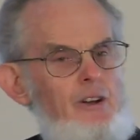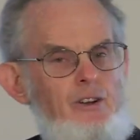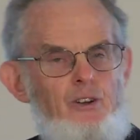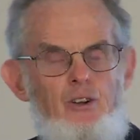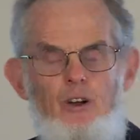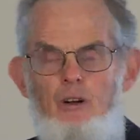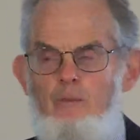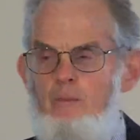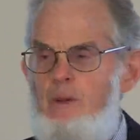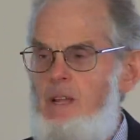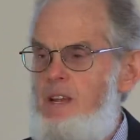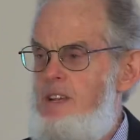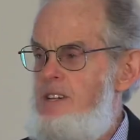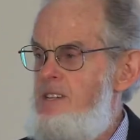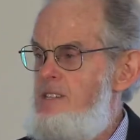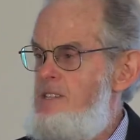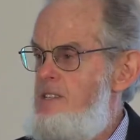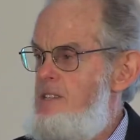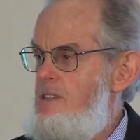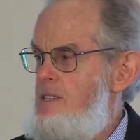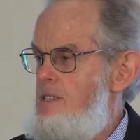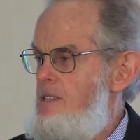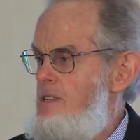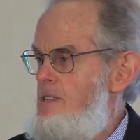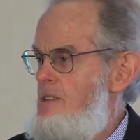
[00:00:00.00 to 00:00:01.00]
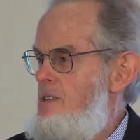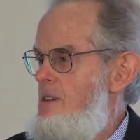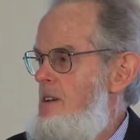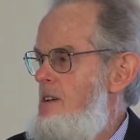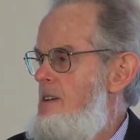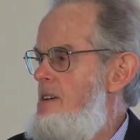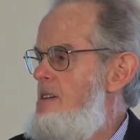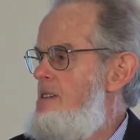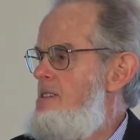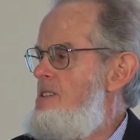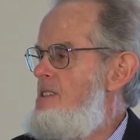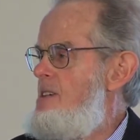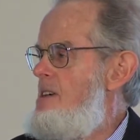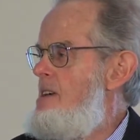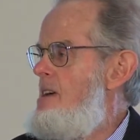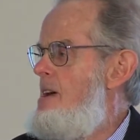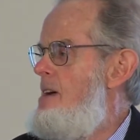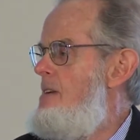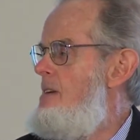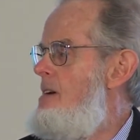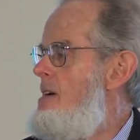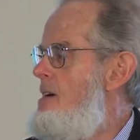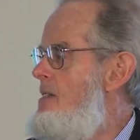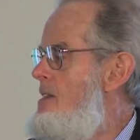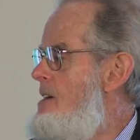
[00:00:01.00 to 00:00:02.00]
communists,
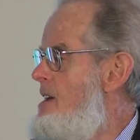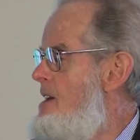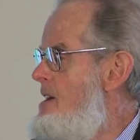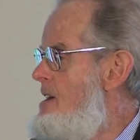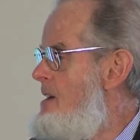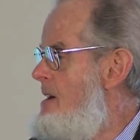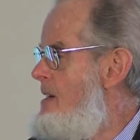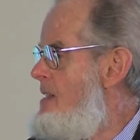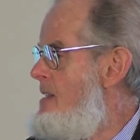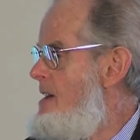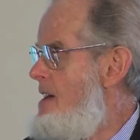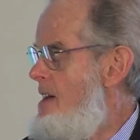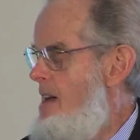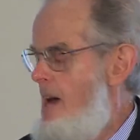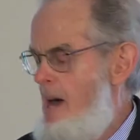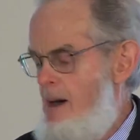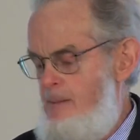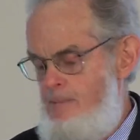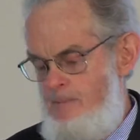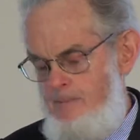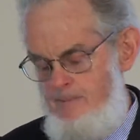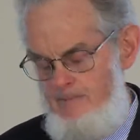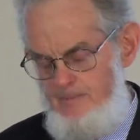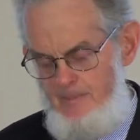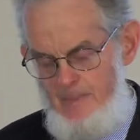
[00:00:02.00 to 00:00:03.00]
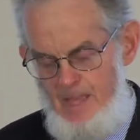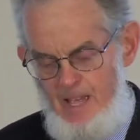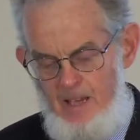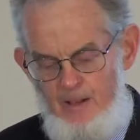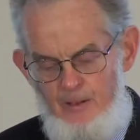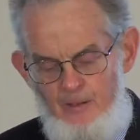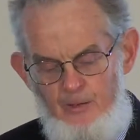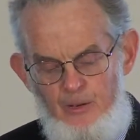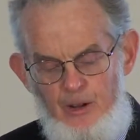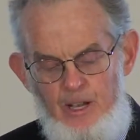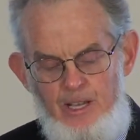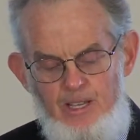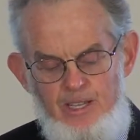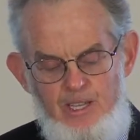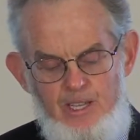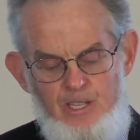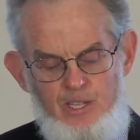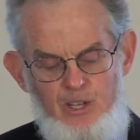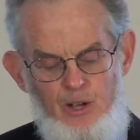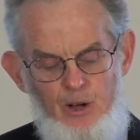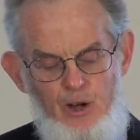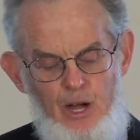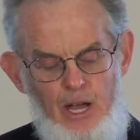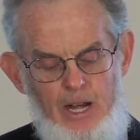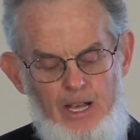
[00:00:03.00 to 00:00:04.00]
the, the uh, free
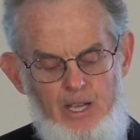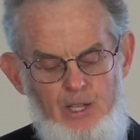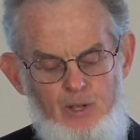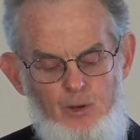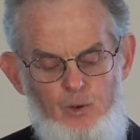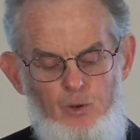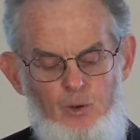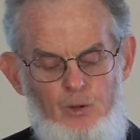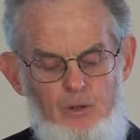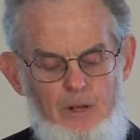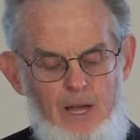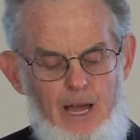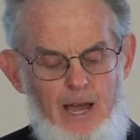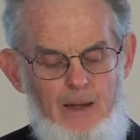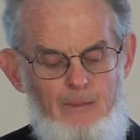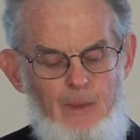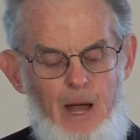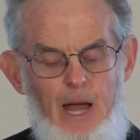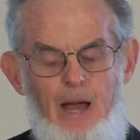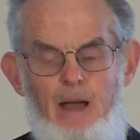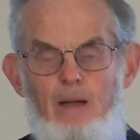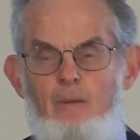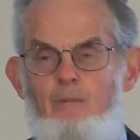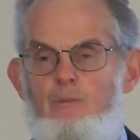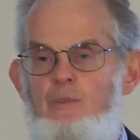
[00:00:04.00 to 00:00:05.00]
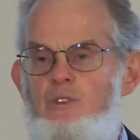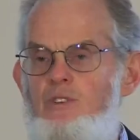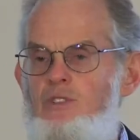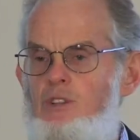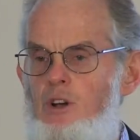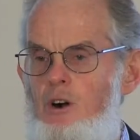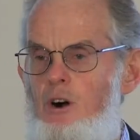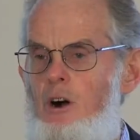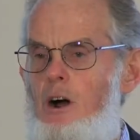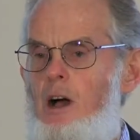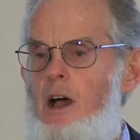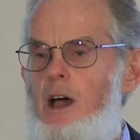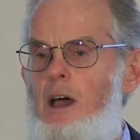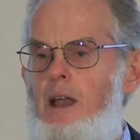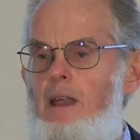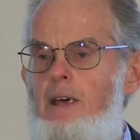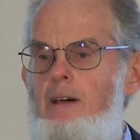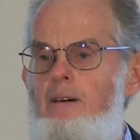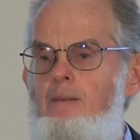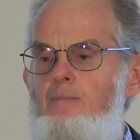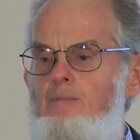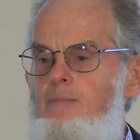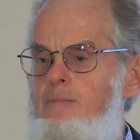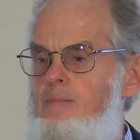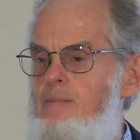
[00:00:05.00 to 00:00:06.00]
societies all came home tired.
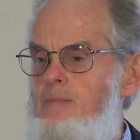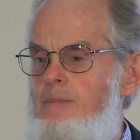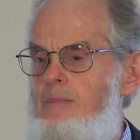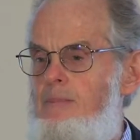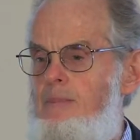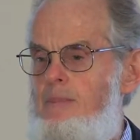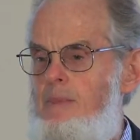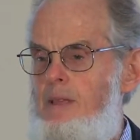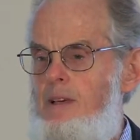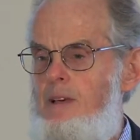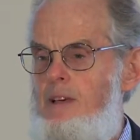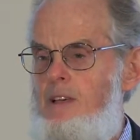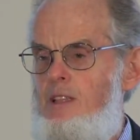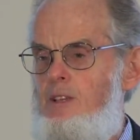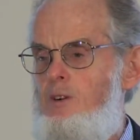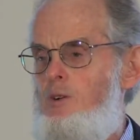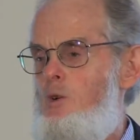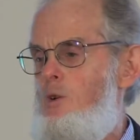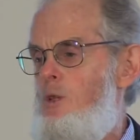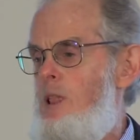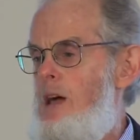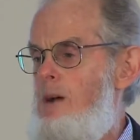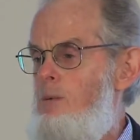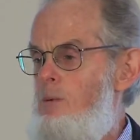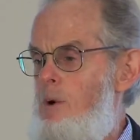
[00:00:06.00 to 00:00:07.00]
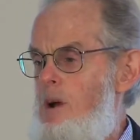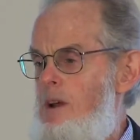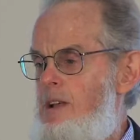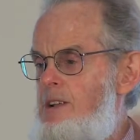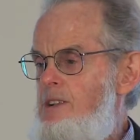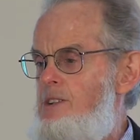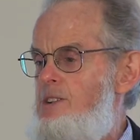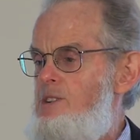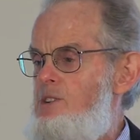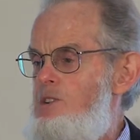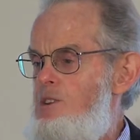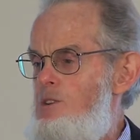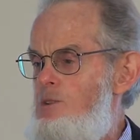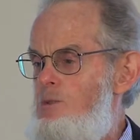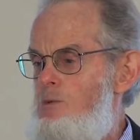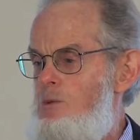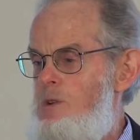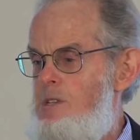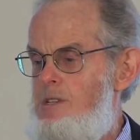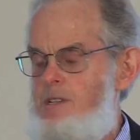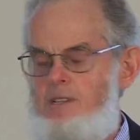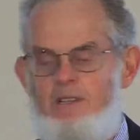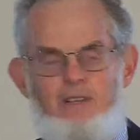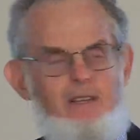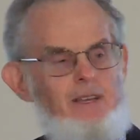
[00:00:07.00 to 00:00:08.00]
All they wanted to do
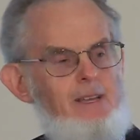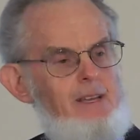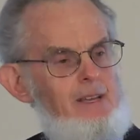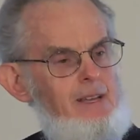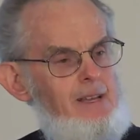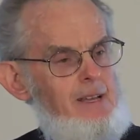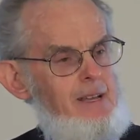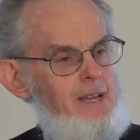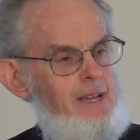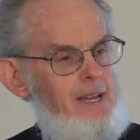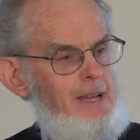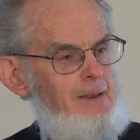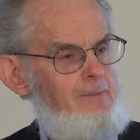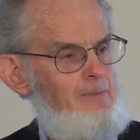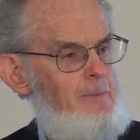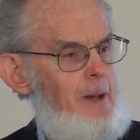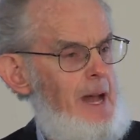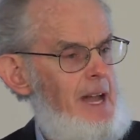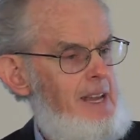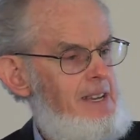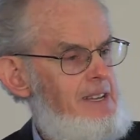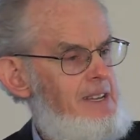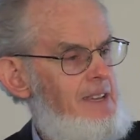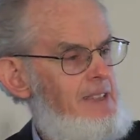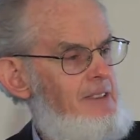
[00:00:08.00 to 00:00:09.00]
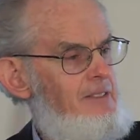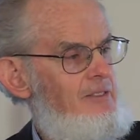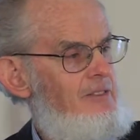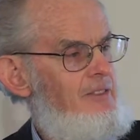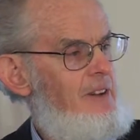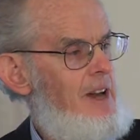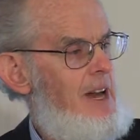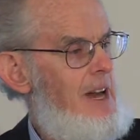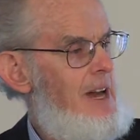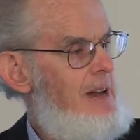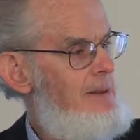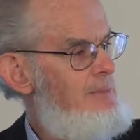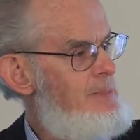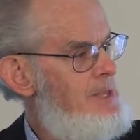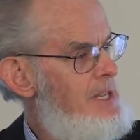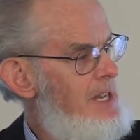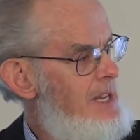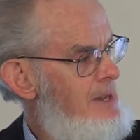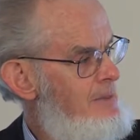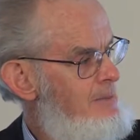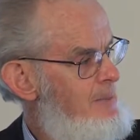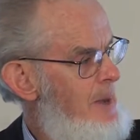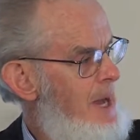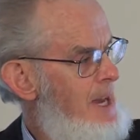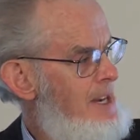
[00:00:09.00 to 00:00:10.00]
was get back to the farms,
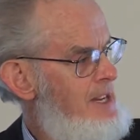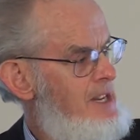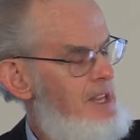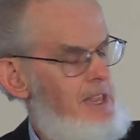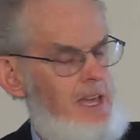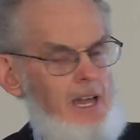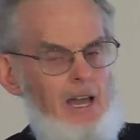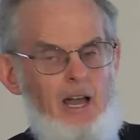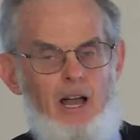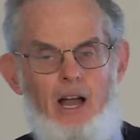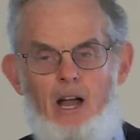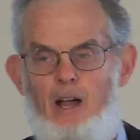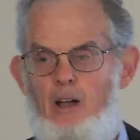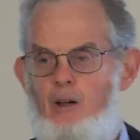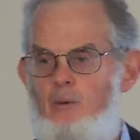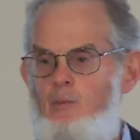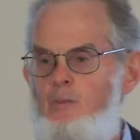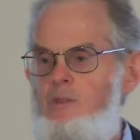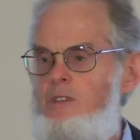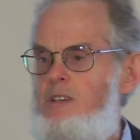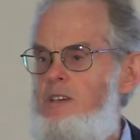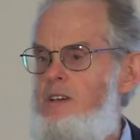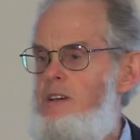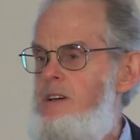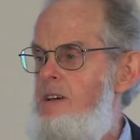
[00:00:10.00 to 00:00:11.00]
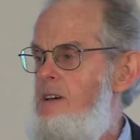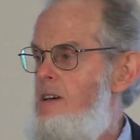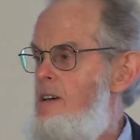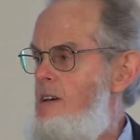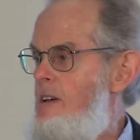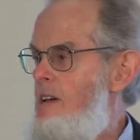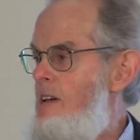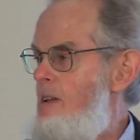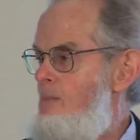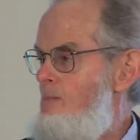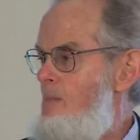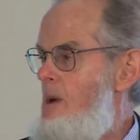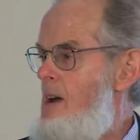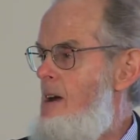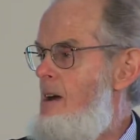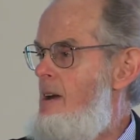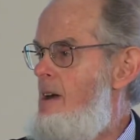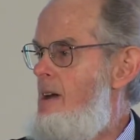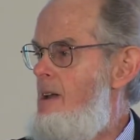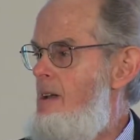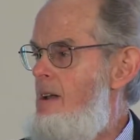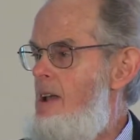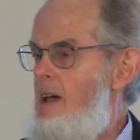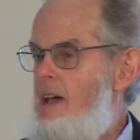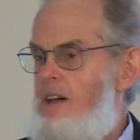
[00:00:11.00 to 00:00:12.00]
get back to their homes, get
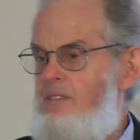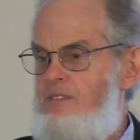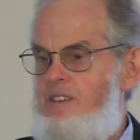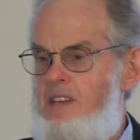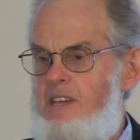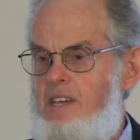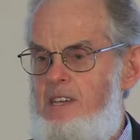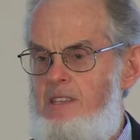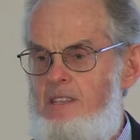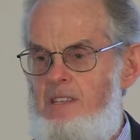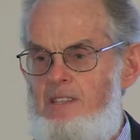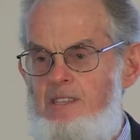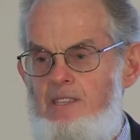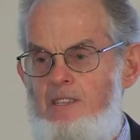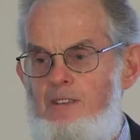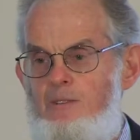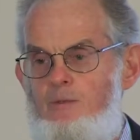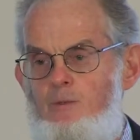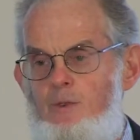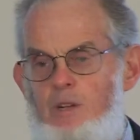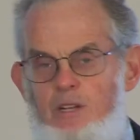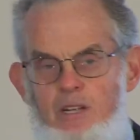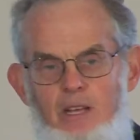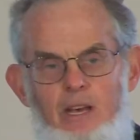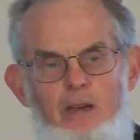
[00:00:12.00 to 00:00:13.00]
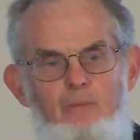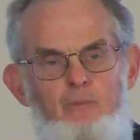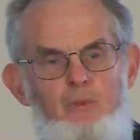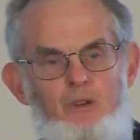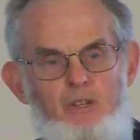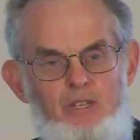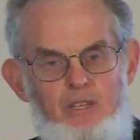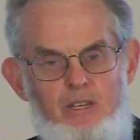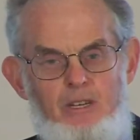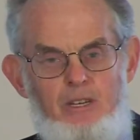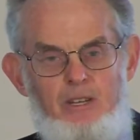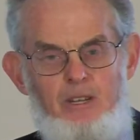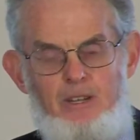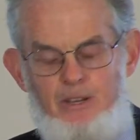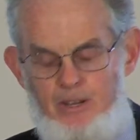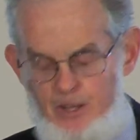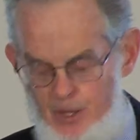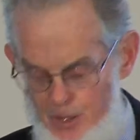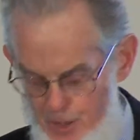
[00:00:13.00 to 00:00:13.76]
married, have kids, which they proceeded to